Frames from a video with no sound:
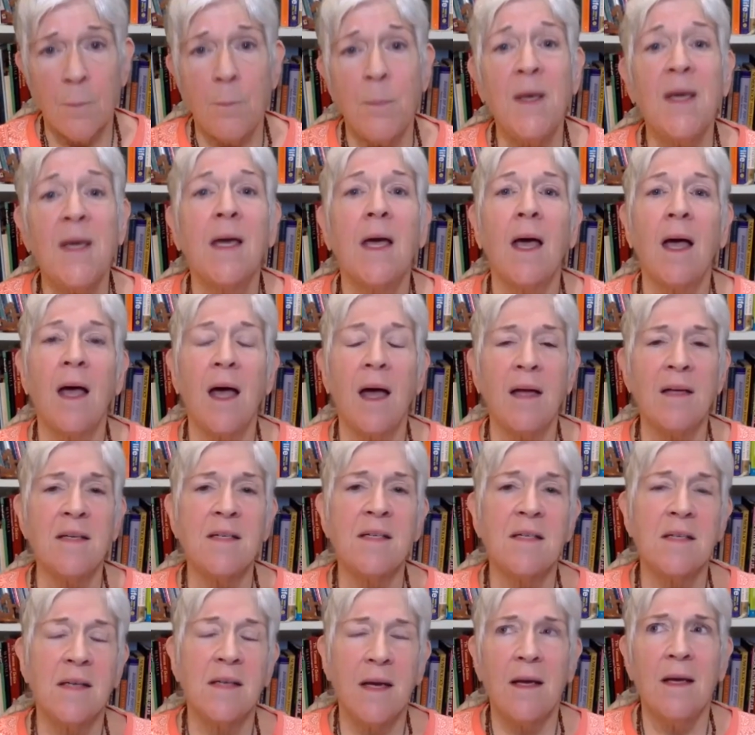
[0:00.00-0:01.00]

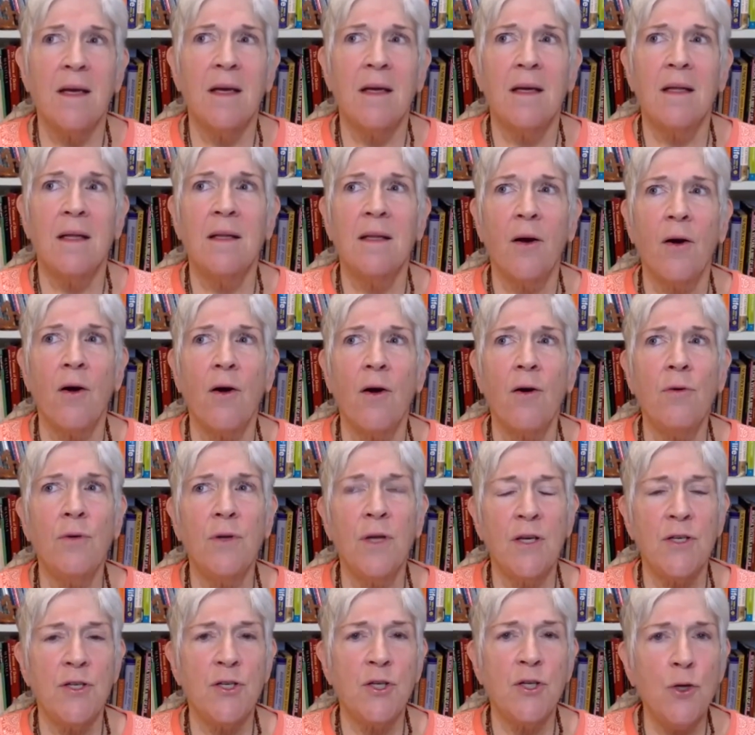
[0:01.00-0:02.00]
because there are
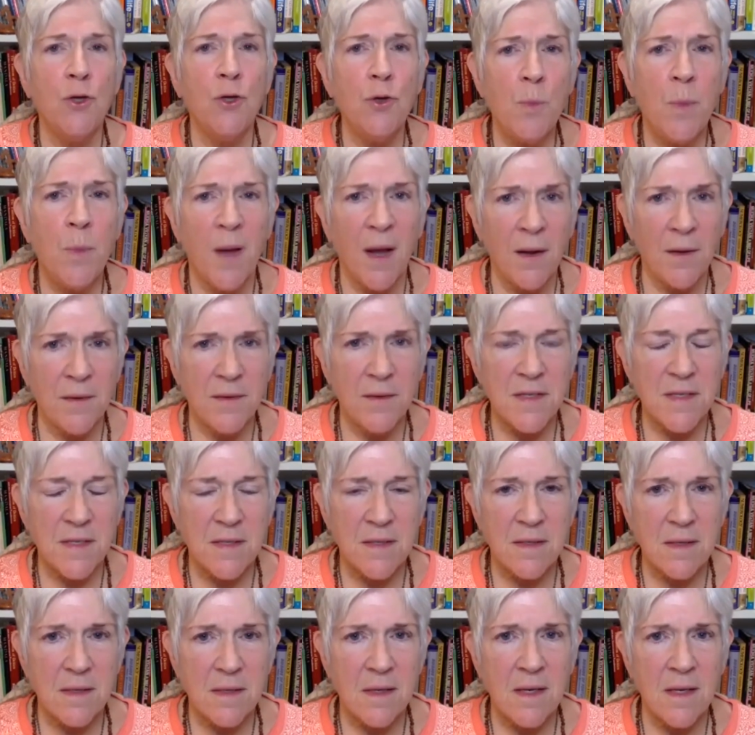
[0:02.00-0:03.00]
only two
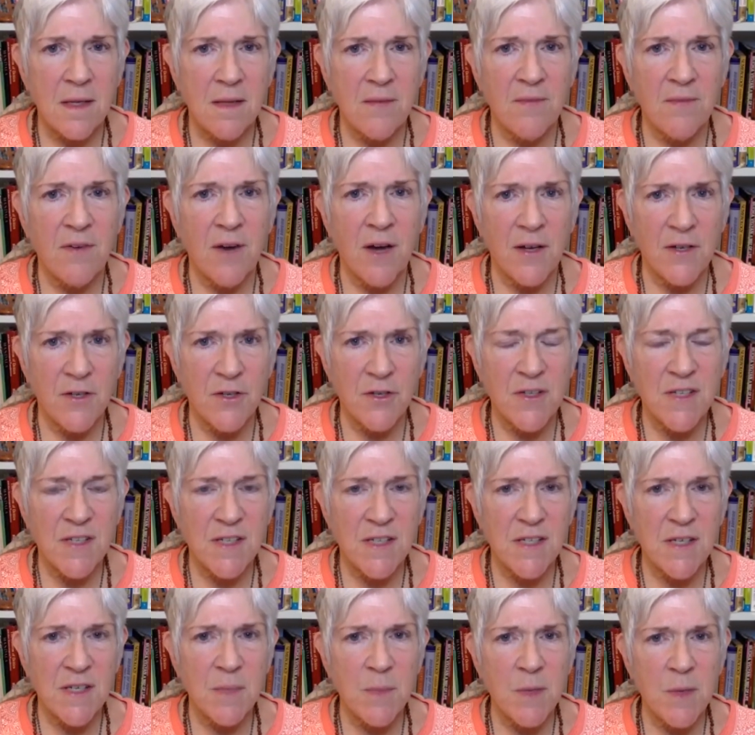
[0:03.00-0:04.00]
belts in the Vajra
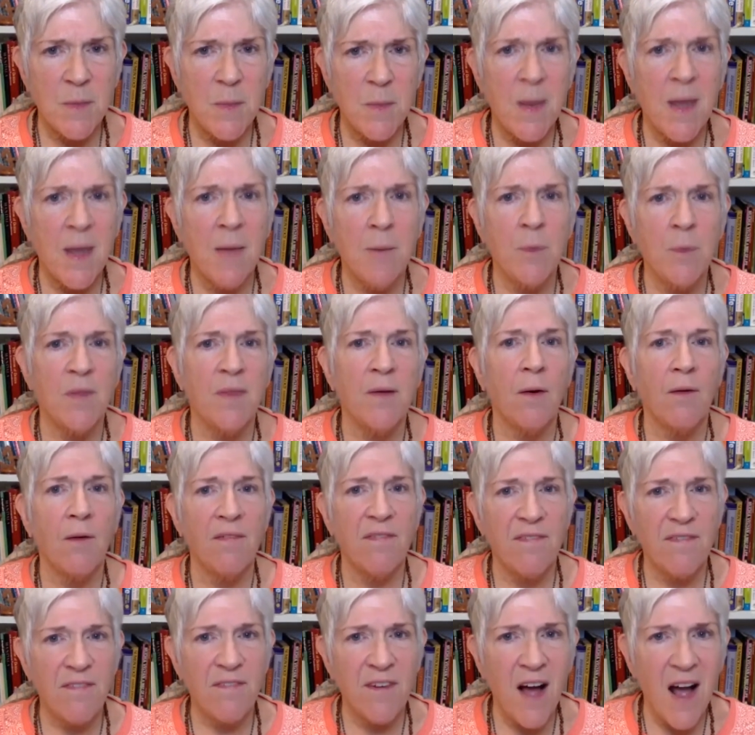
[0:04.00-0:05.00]
system in men, but there are
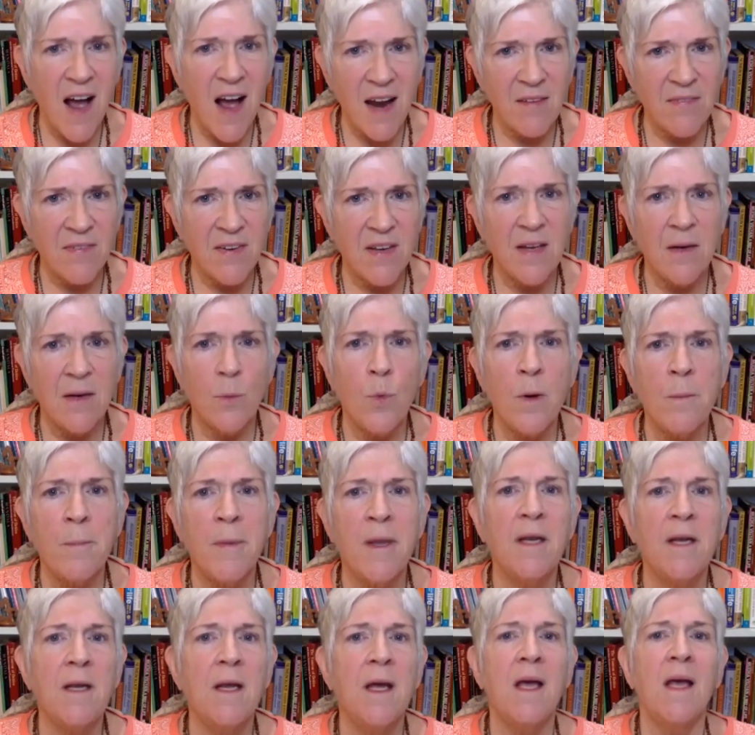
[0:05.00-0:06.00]
five in
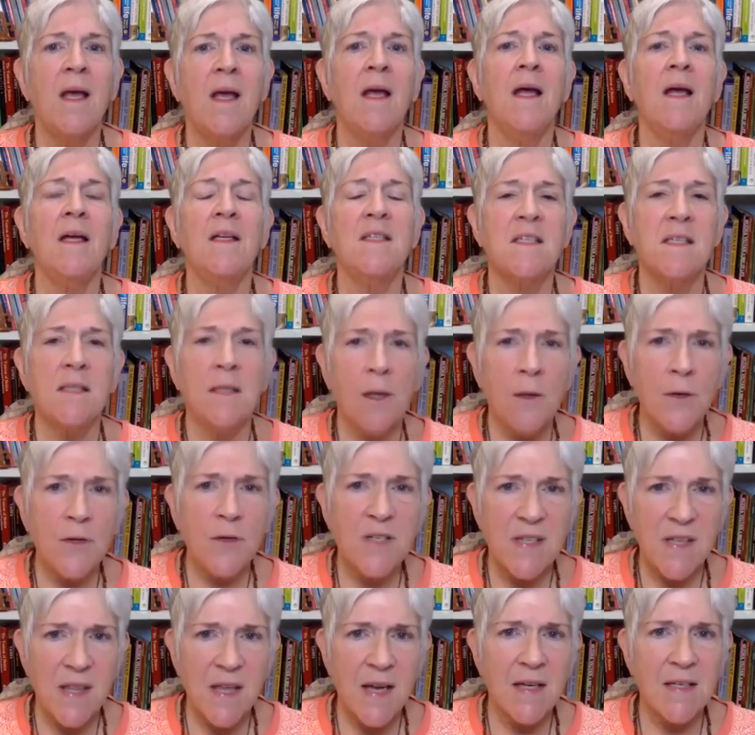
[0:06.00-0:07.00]
women. It
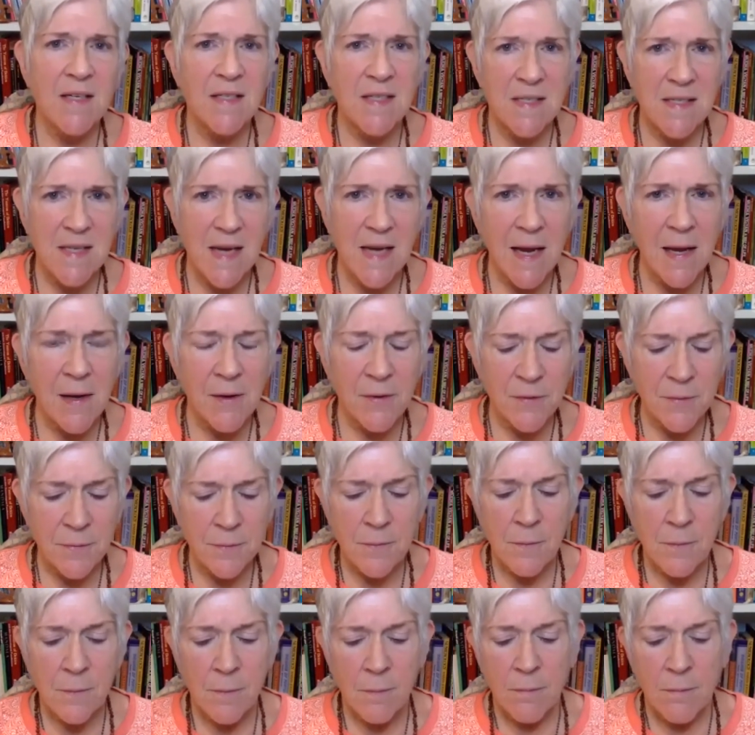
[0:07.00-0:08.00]
slows things down.
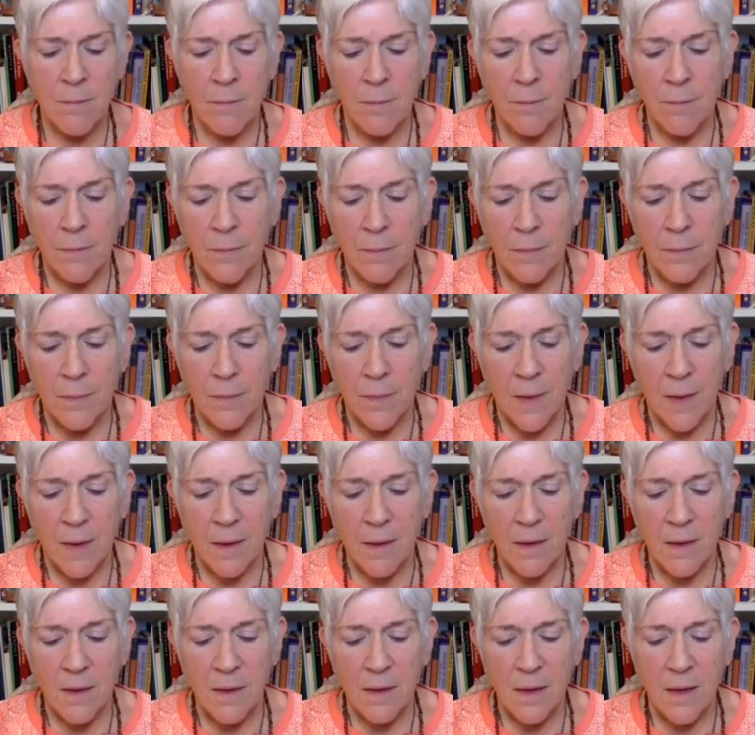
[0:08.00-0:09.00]

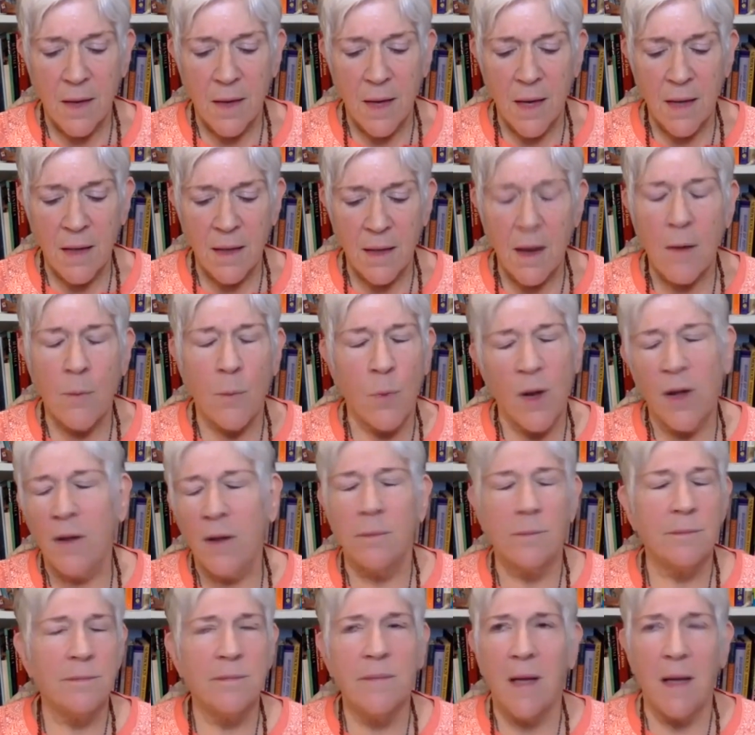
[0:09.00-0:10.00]
And
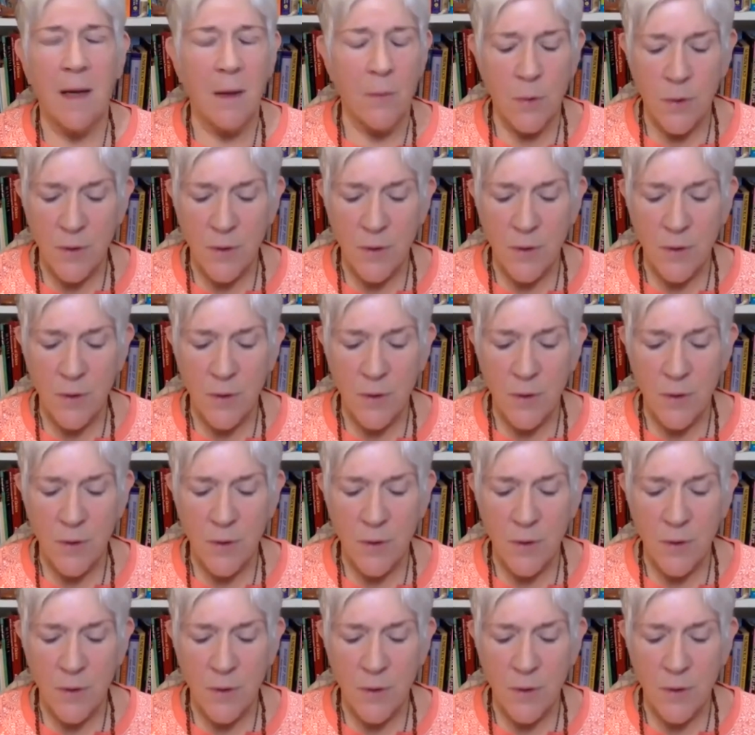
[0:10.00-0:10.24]
well, I